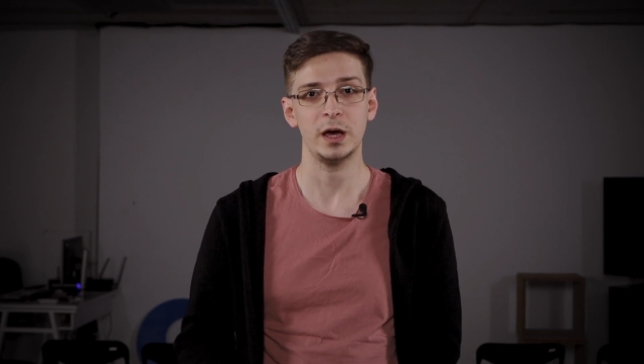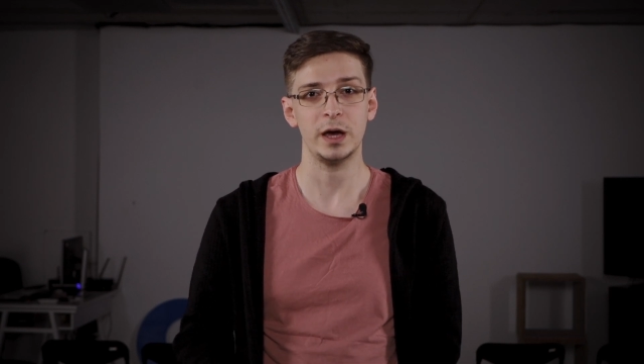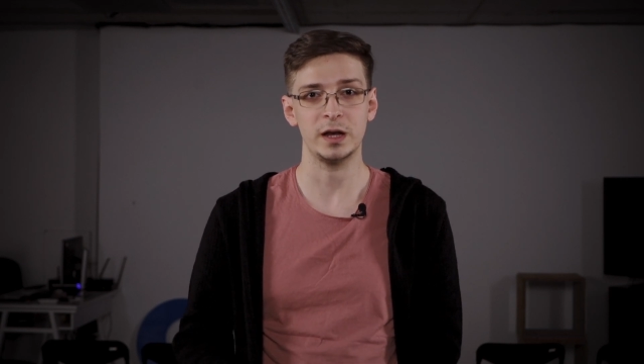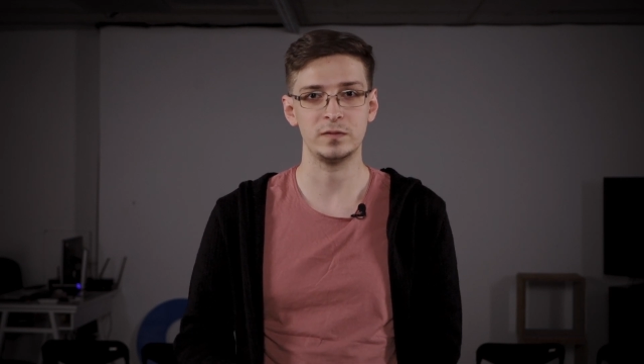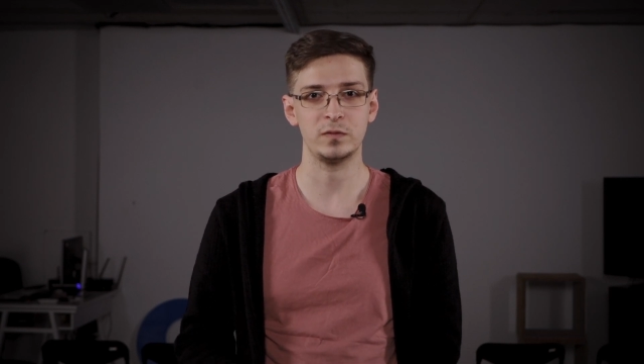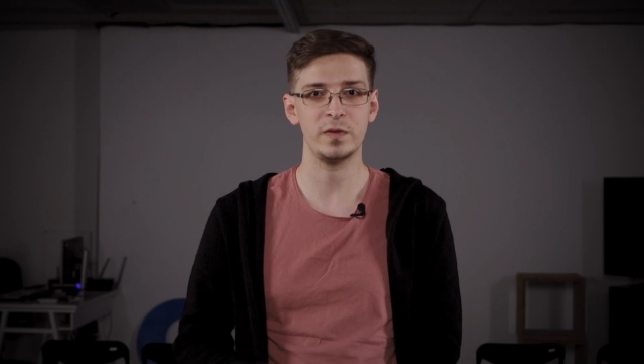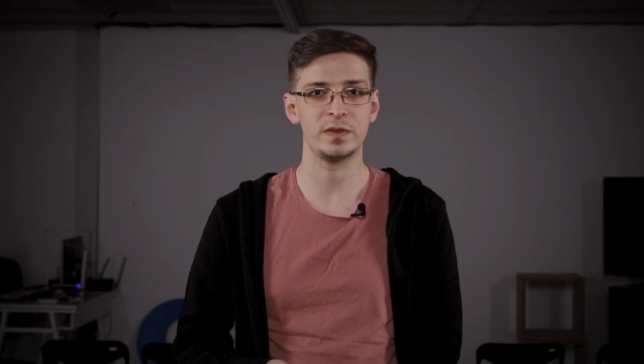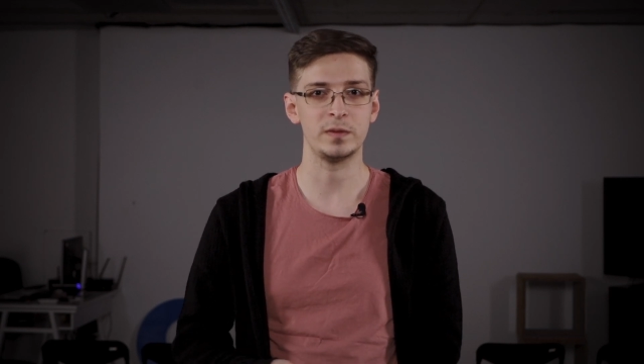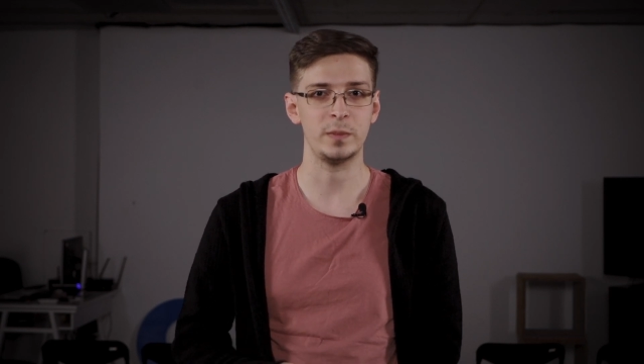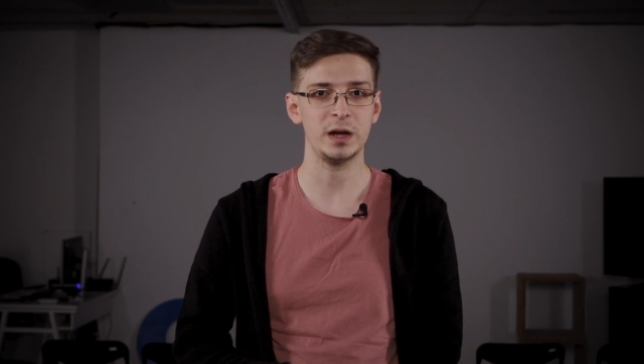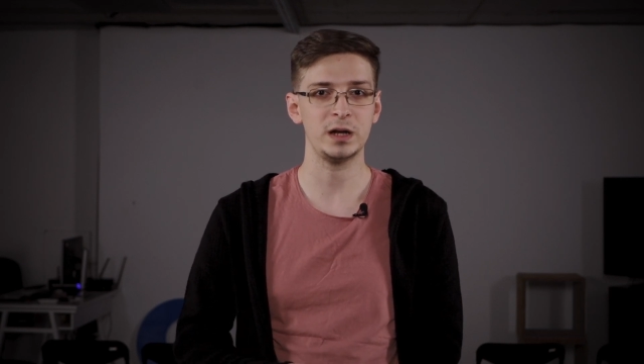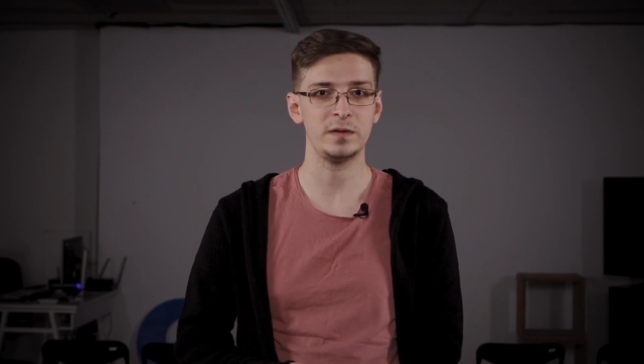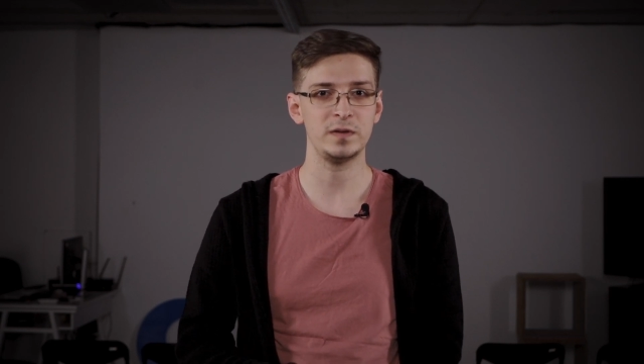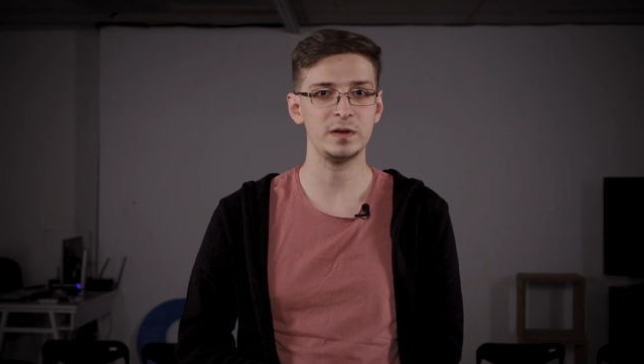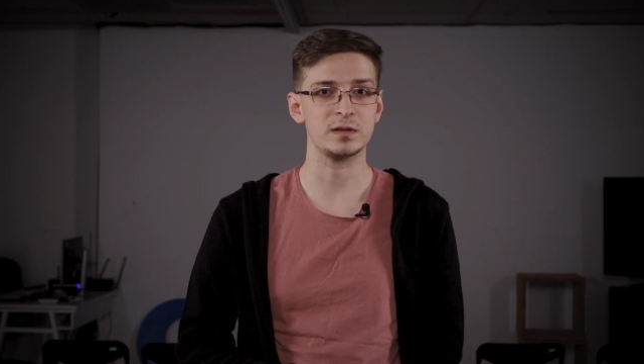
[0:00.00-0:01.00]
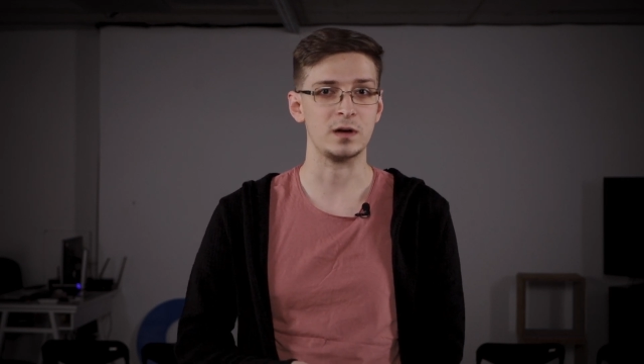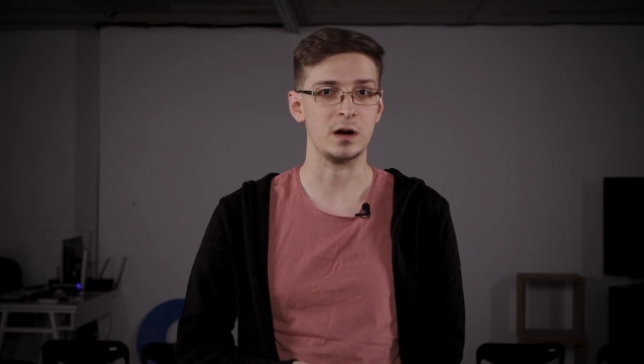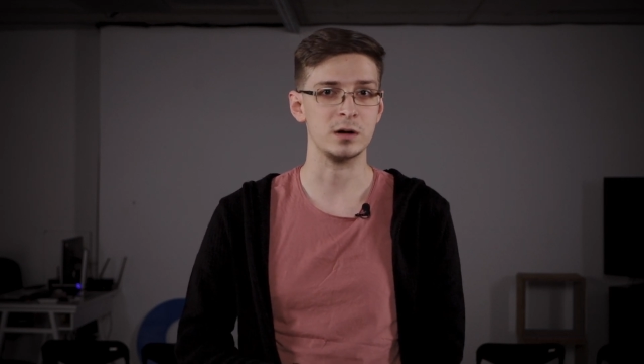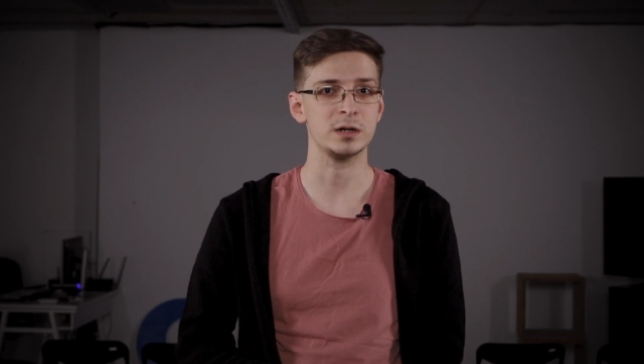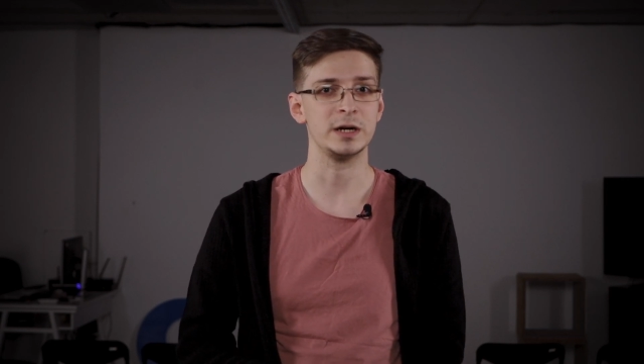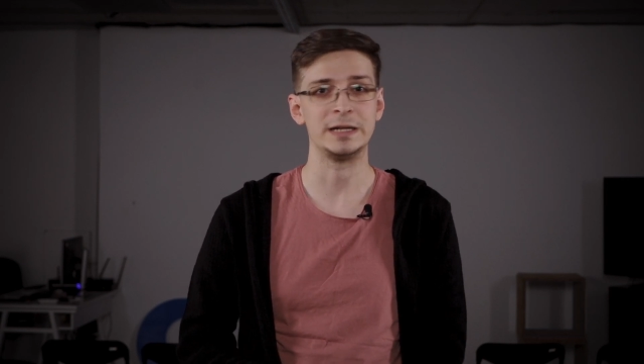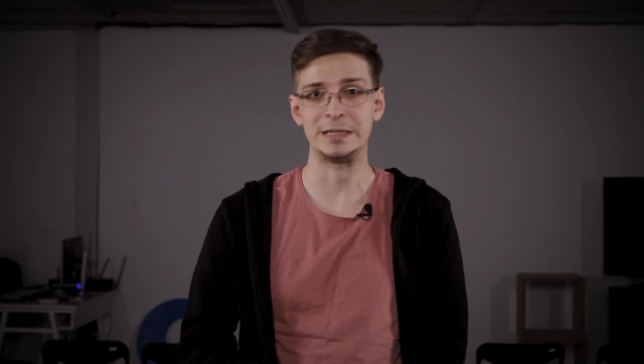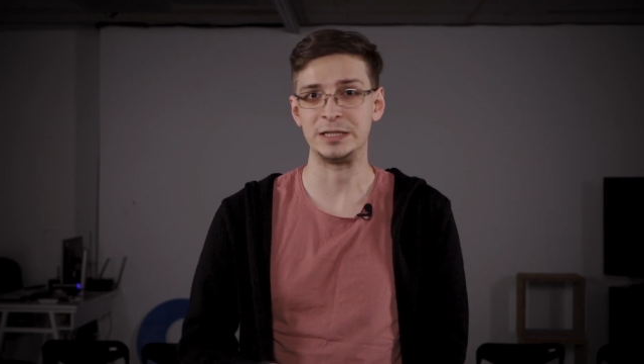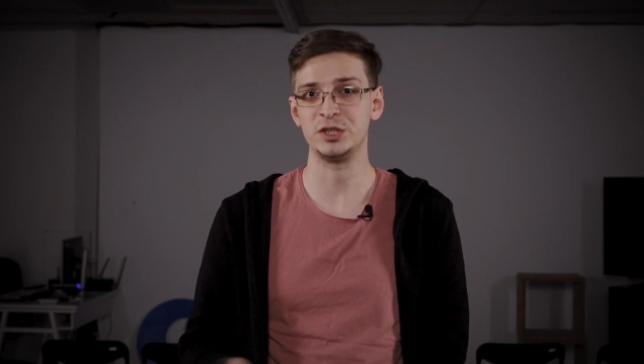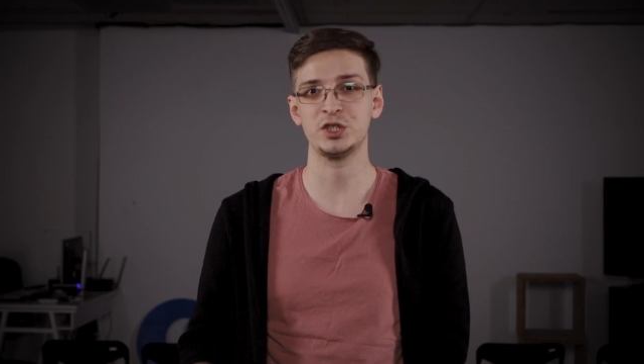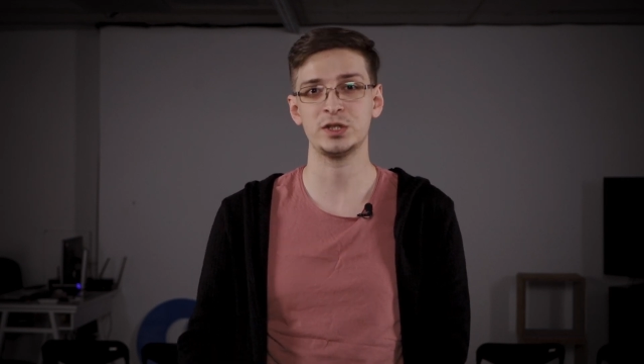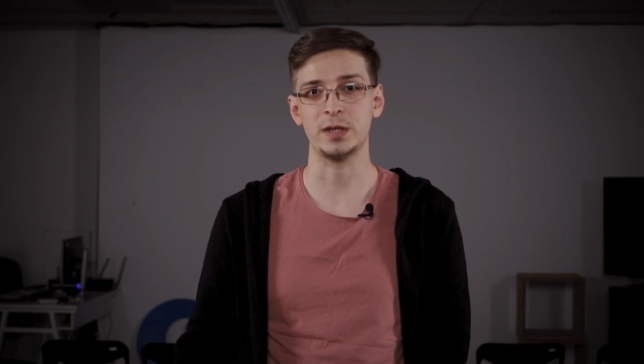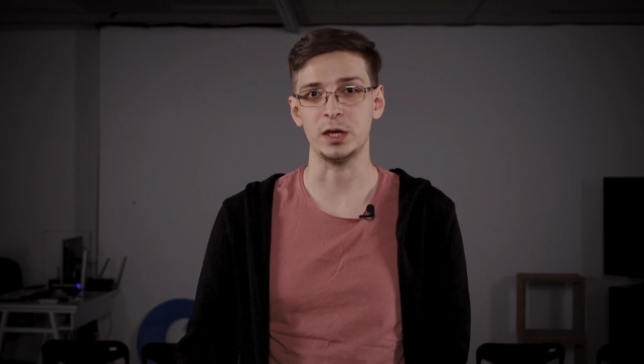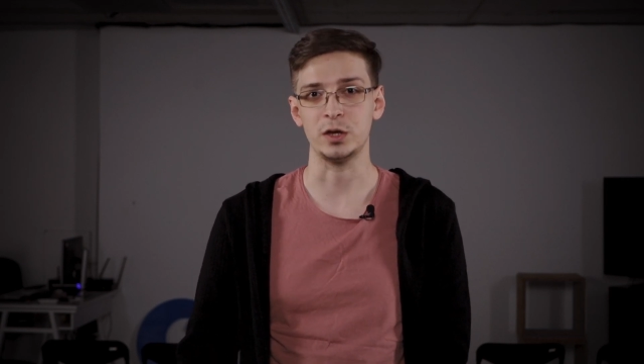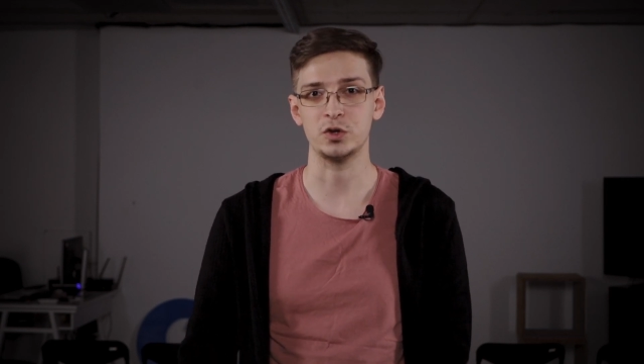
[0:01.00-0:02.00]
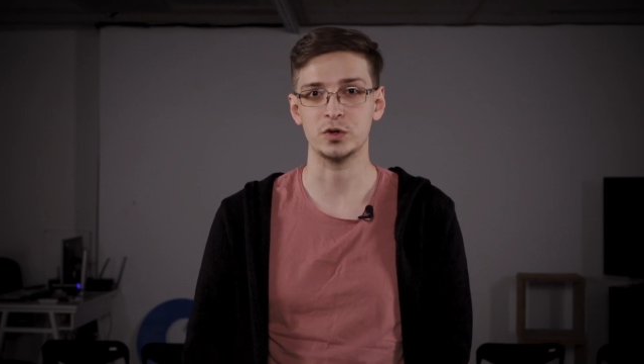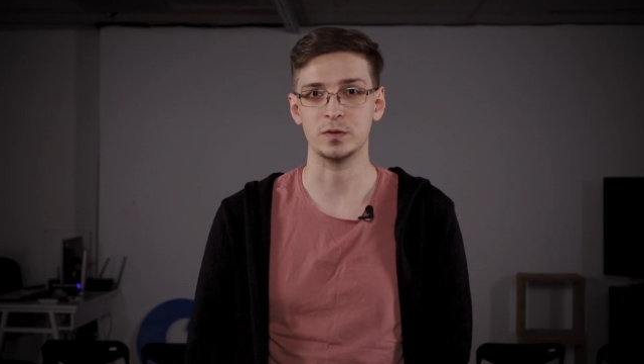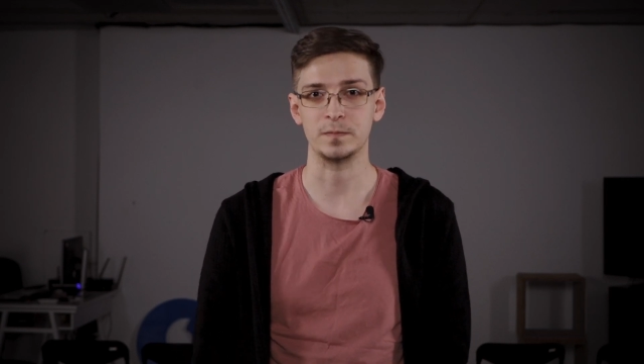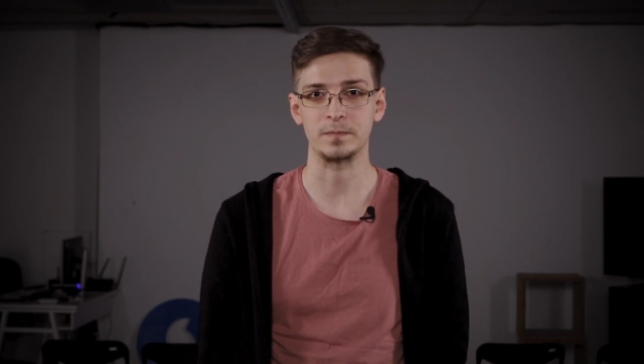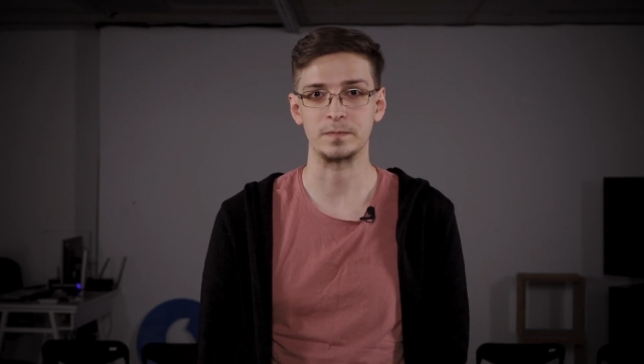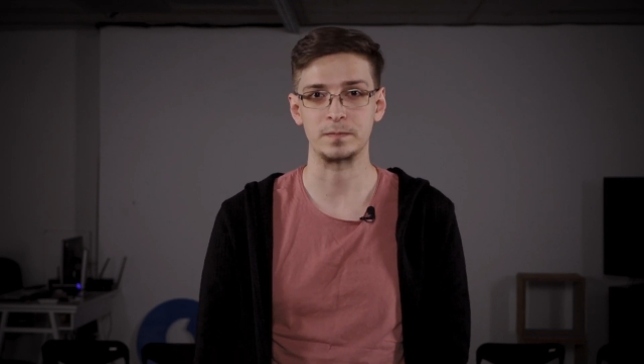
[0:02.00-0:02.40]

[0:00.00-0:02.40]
and what the benefits are at each stage.